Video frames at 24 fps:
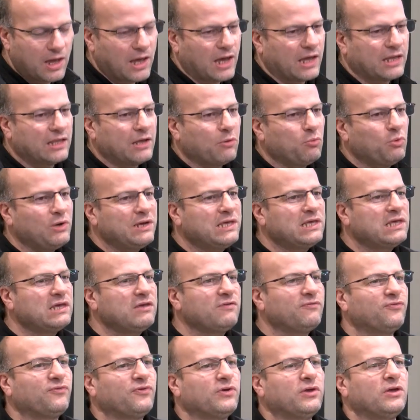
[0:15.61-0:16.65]
And I will
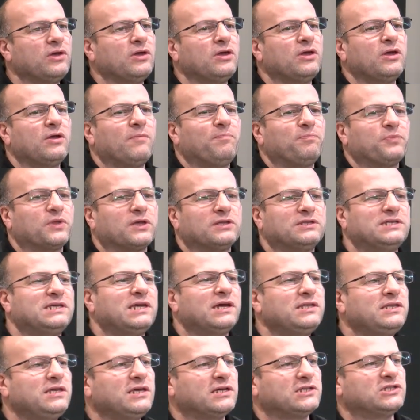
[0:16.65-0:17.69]
give, the
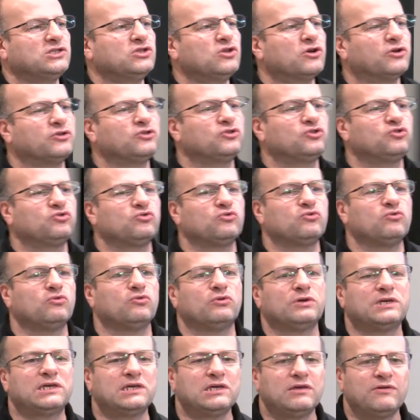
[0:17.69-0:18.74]
idea is not
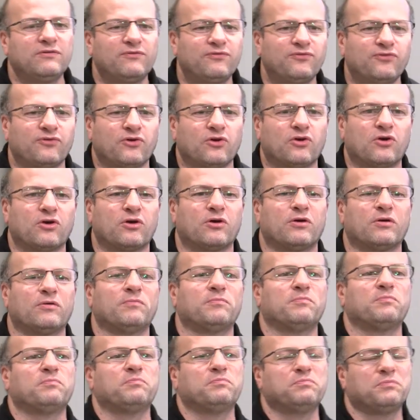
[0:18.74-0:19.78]
to give
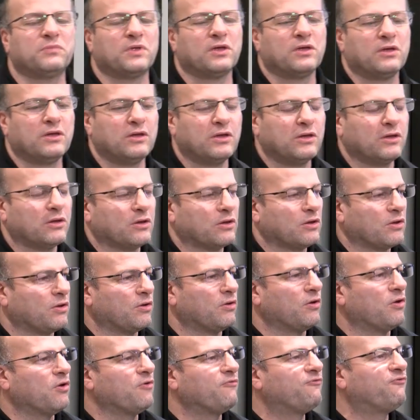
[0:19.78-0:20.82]
um,
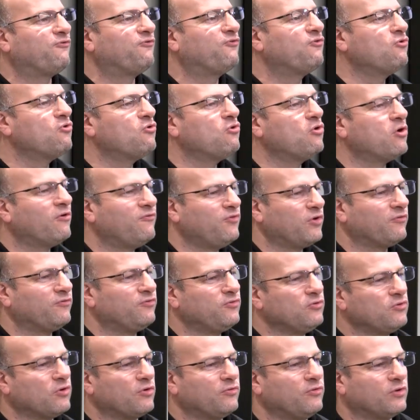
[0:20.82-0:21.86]
uh, a full
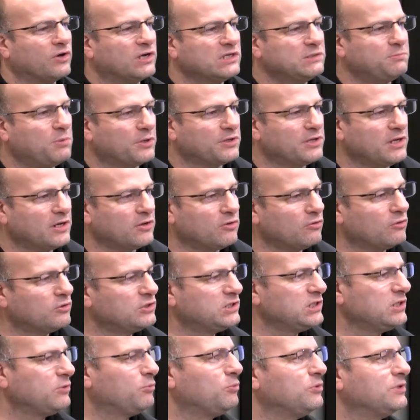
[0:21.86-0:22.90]
overview of the CRISPR
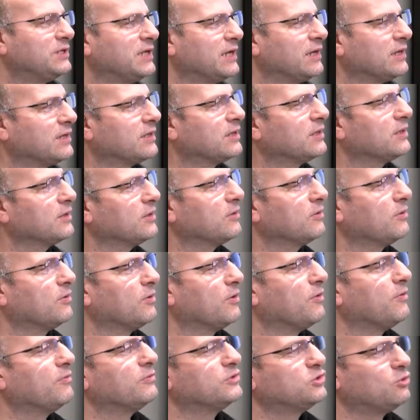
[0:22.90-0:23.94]
technology. We take,
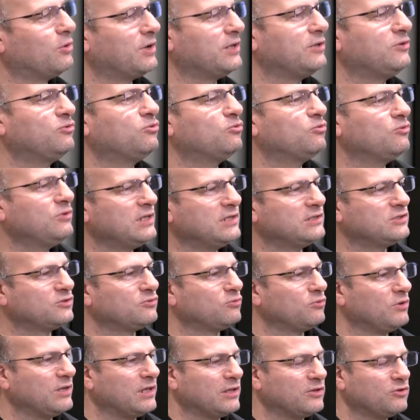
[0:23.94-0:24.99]
uh, so I do this
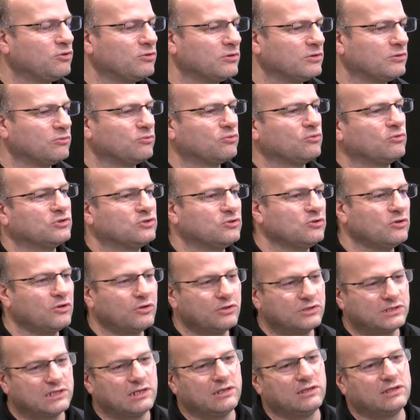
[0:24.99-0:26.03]
to the, to the
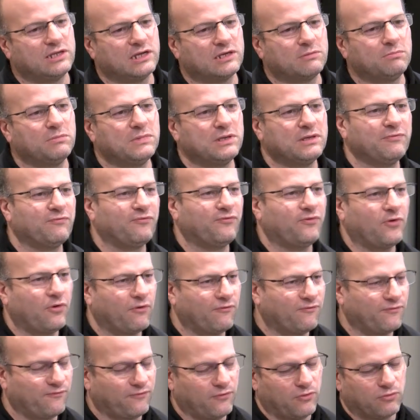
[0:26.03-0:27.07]
students and take me
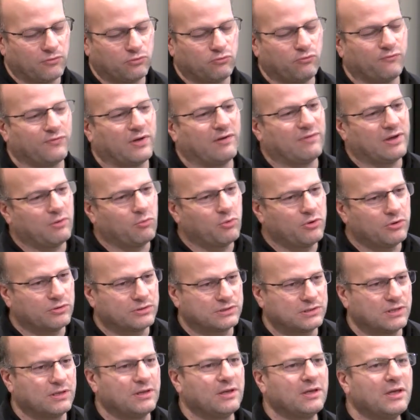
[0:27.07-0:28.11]
four, four to five
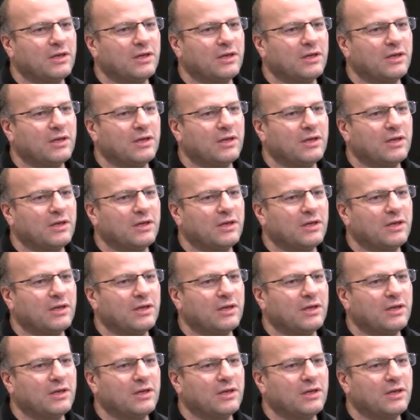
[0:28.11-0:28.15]
hours.